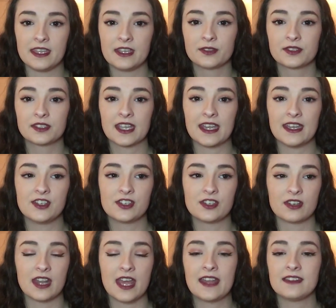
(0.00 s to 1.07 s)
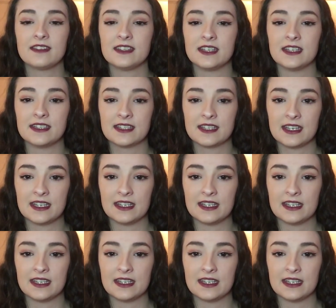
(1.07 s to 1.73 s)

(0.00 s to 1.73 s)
the altercation ended